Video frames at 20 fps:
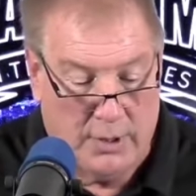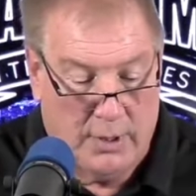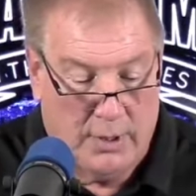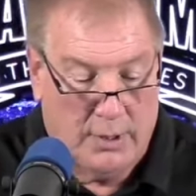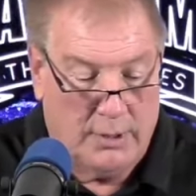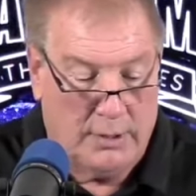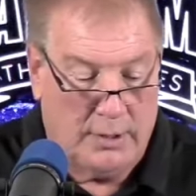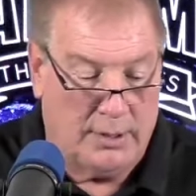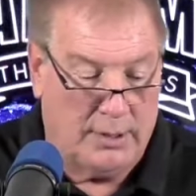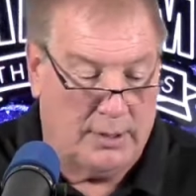
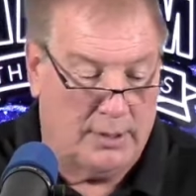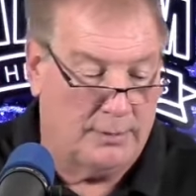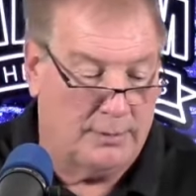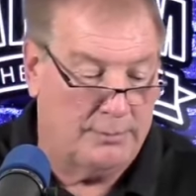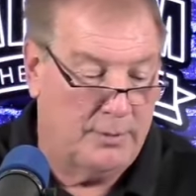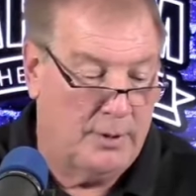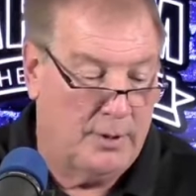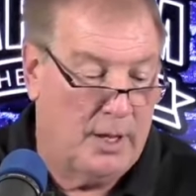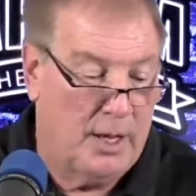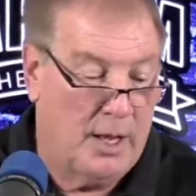
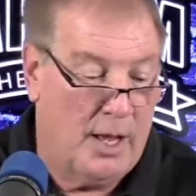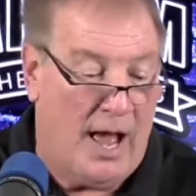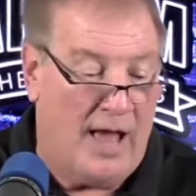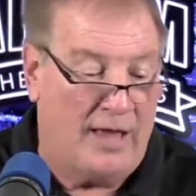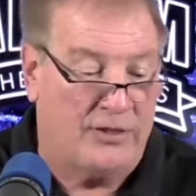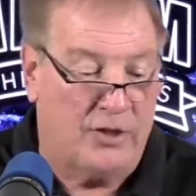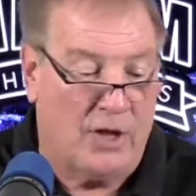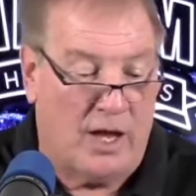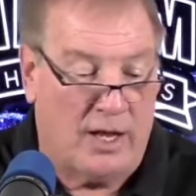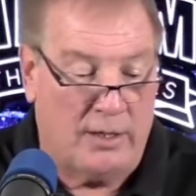I
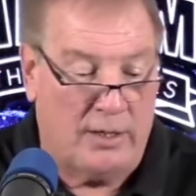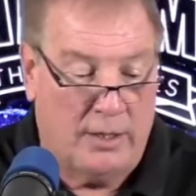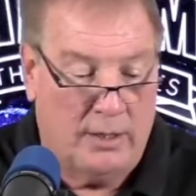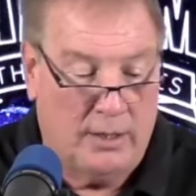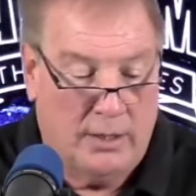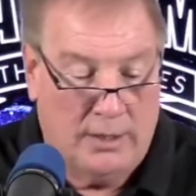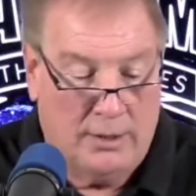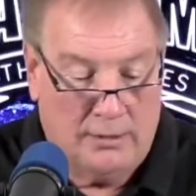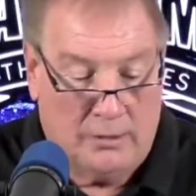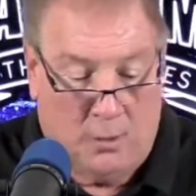thought
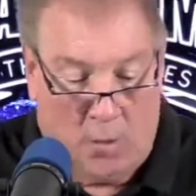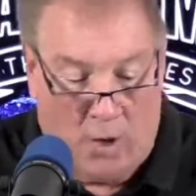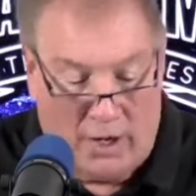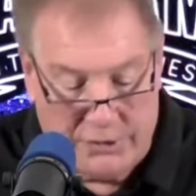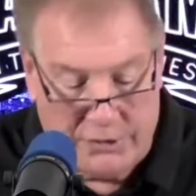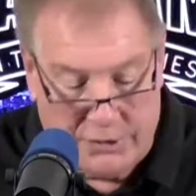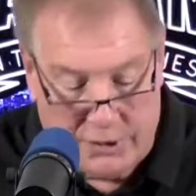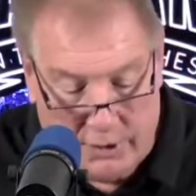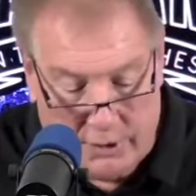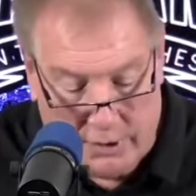the
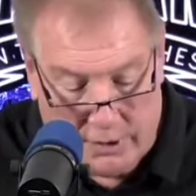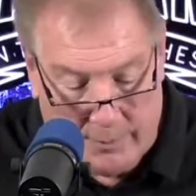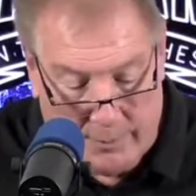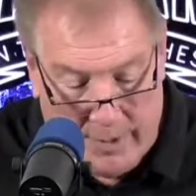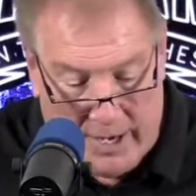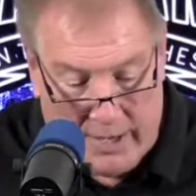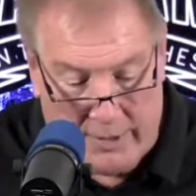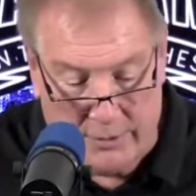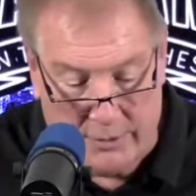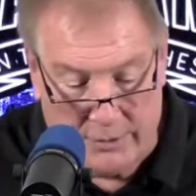Washington
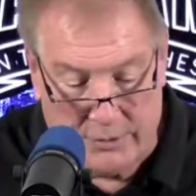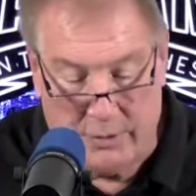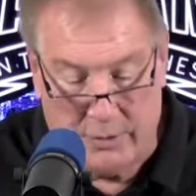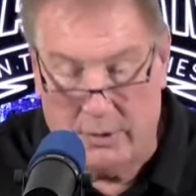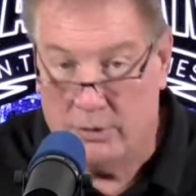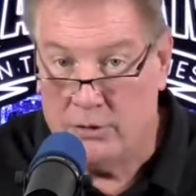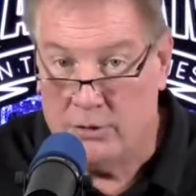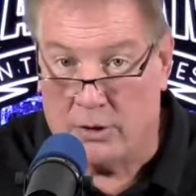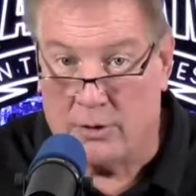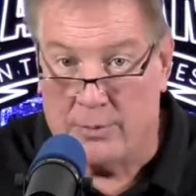Commanders
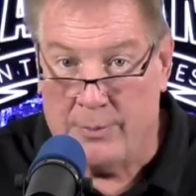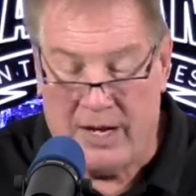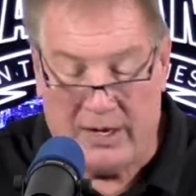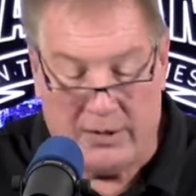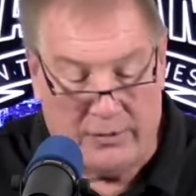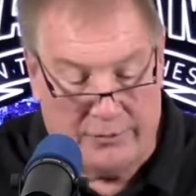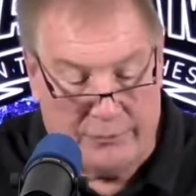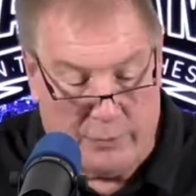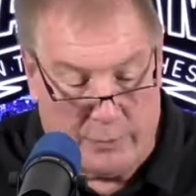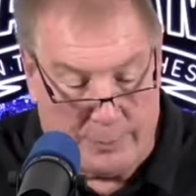took command of
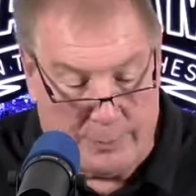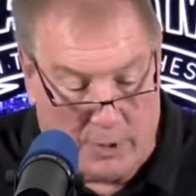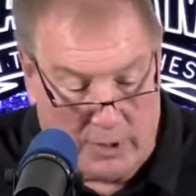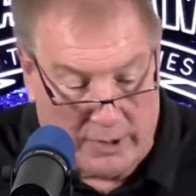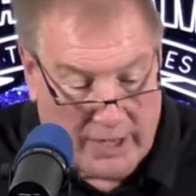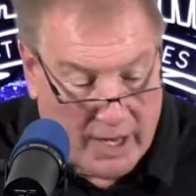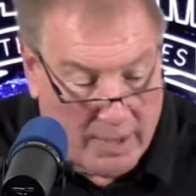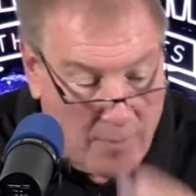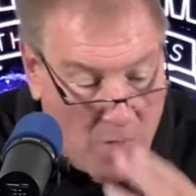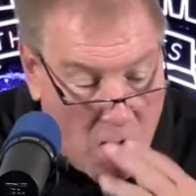the football
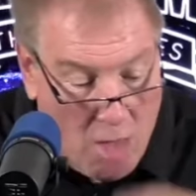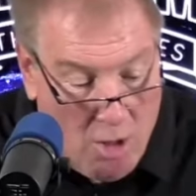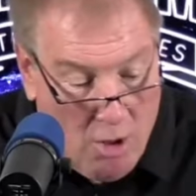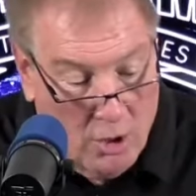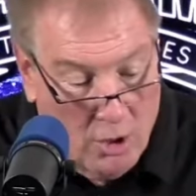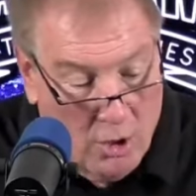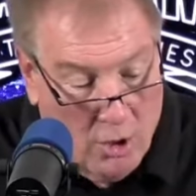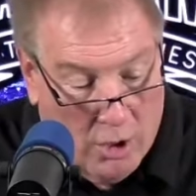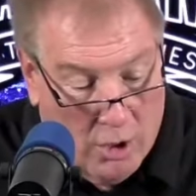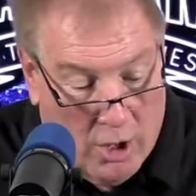game.
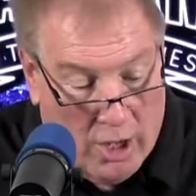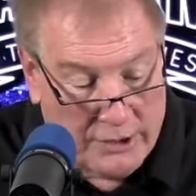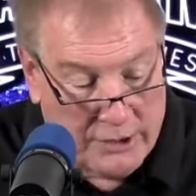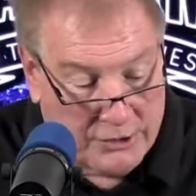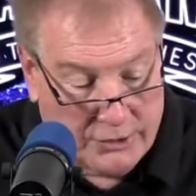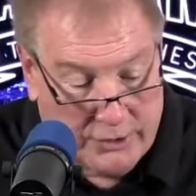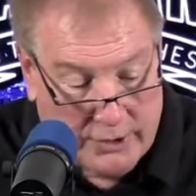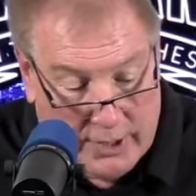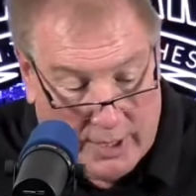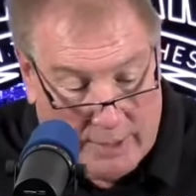
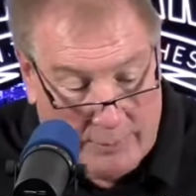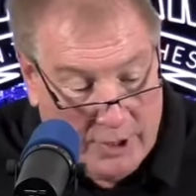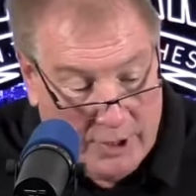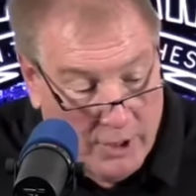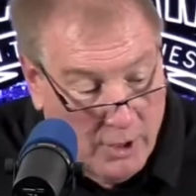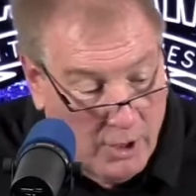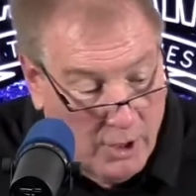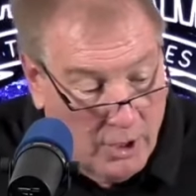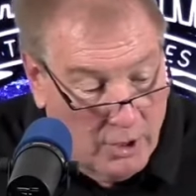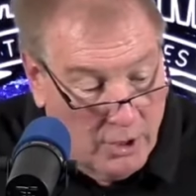Honestly, I mean,
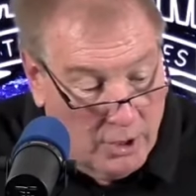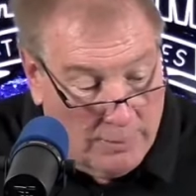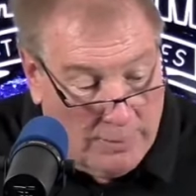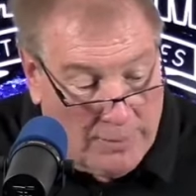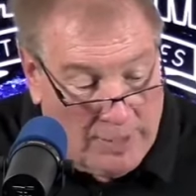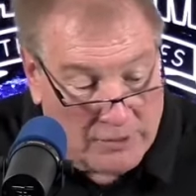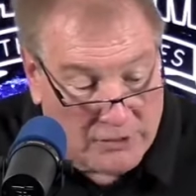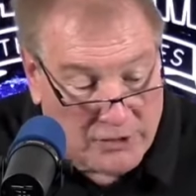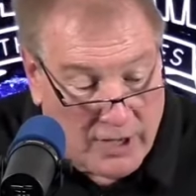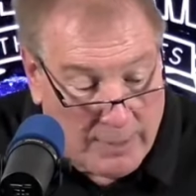the
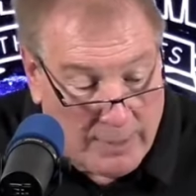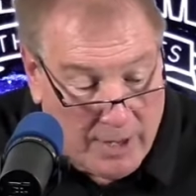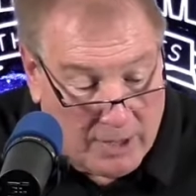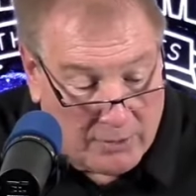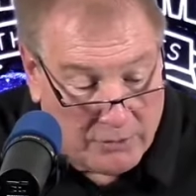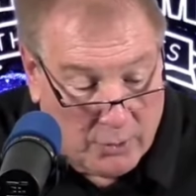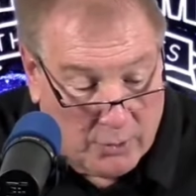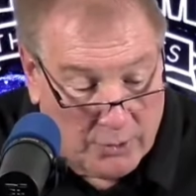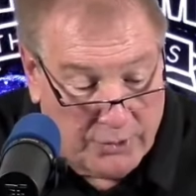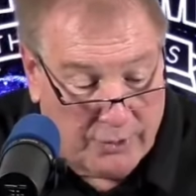Bengals came out
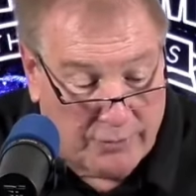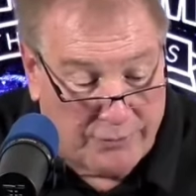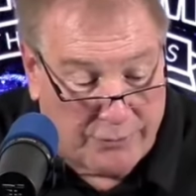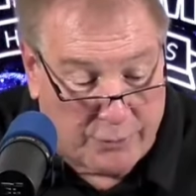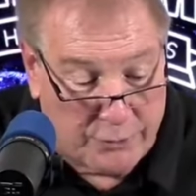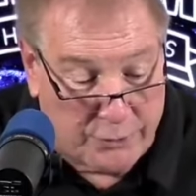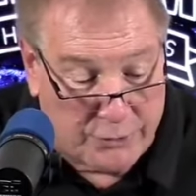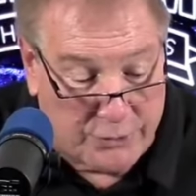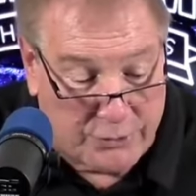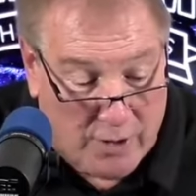though on their
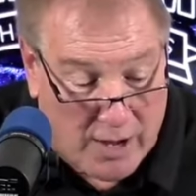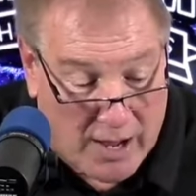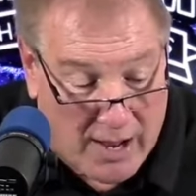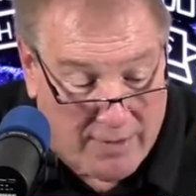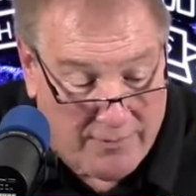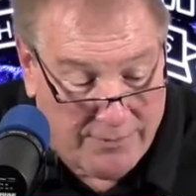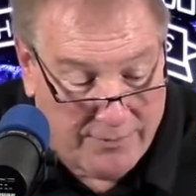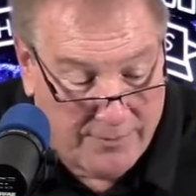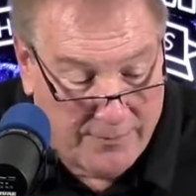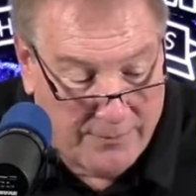first drive.